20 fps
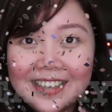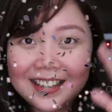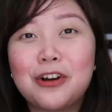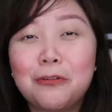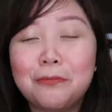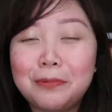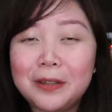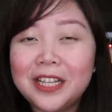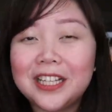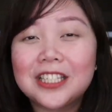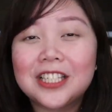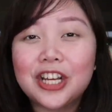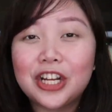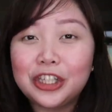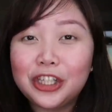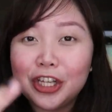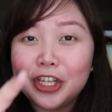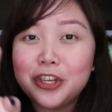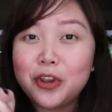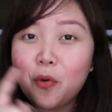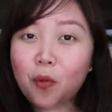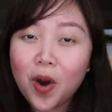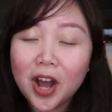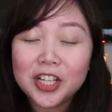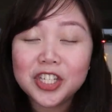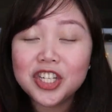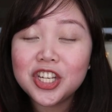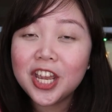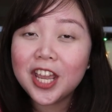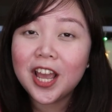So please continue
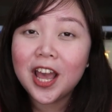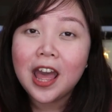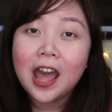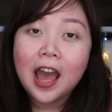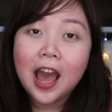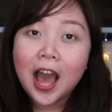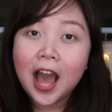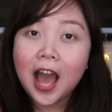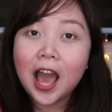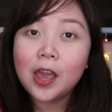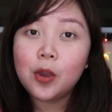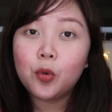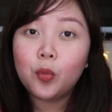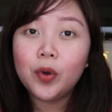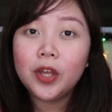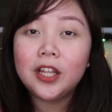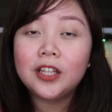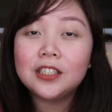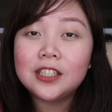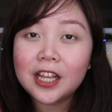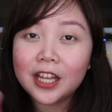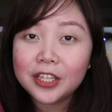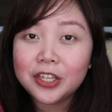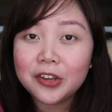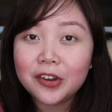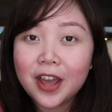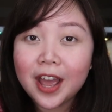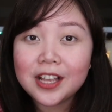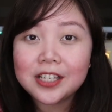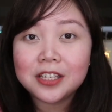watching. I will tell
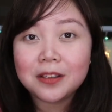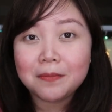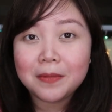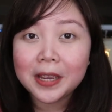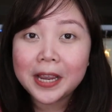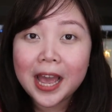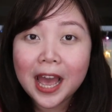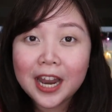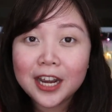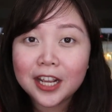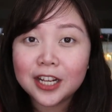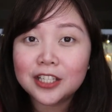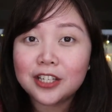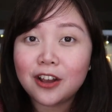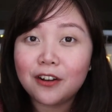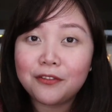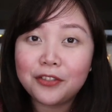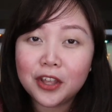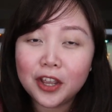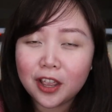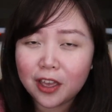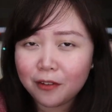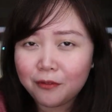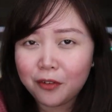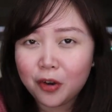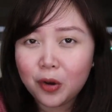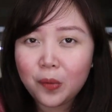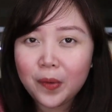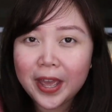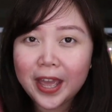you guys the mechanics of the
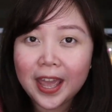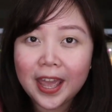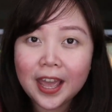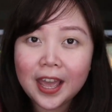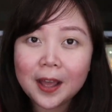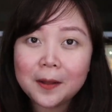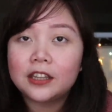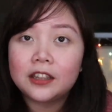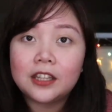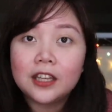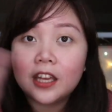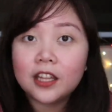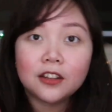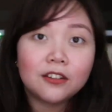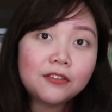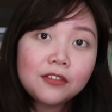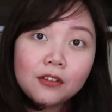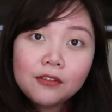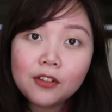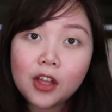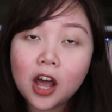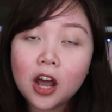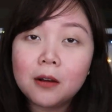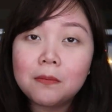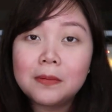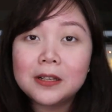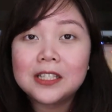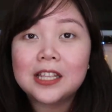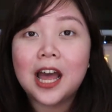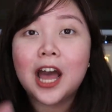giveaway at the end of the
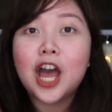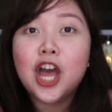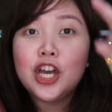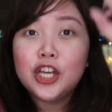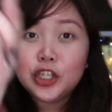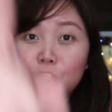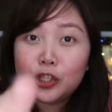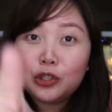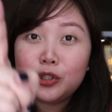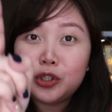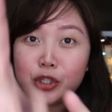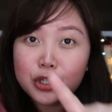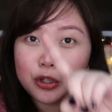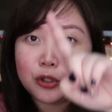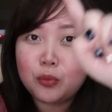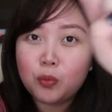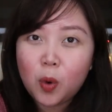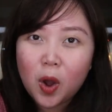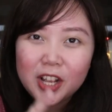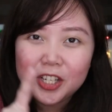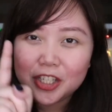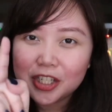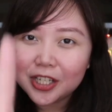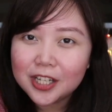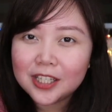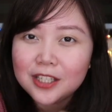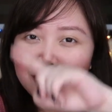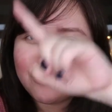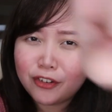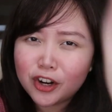vlog. Basta, you should watch
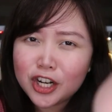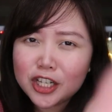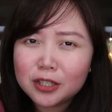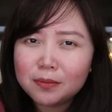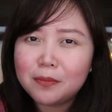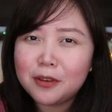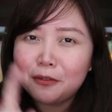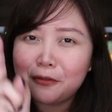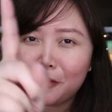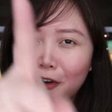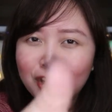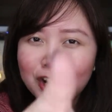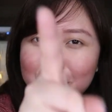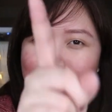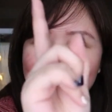this first before